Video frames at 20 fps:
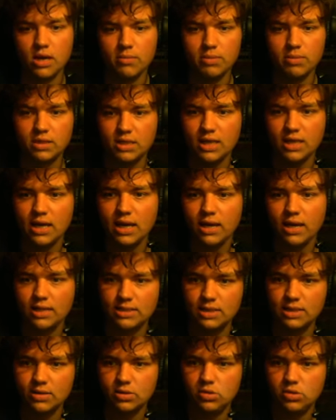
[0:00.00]
But here I
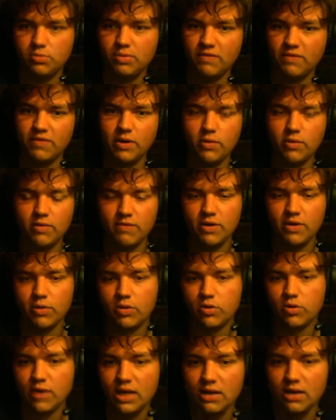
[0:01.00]
decided to be very, very
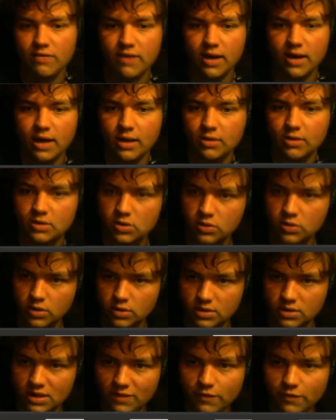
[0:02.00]
creative. I took
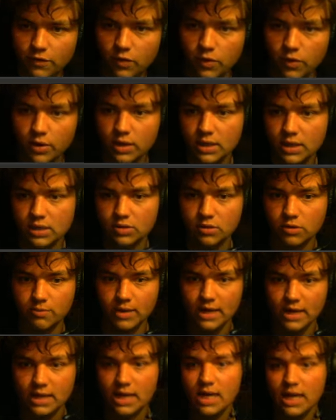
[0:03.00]
on d4, he took
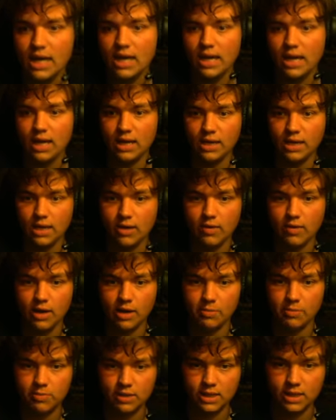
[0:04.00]
back, and now
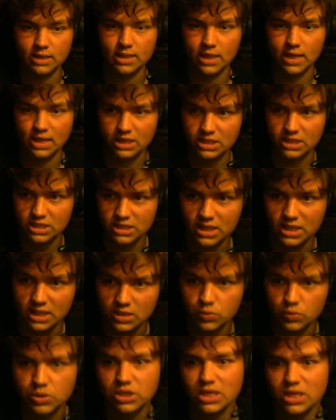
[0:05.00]
I played
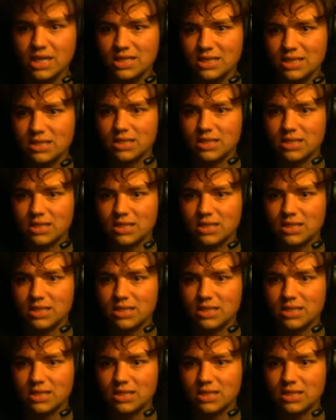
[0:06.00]
h6, which the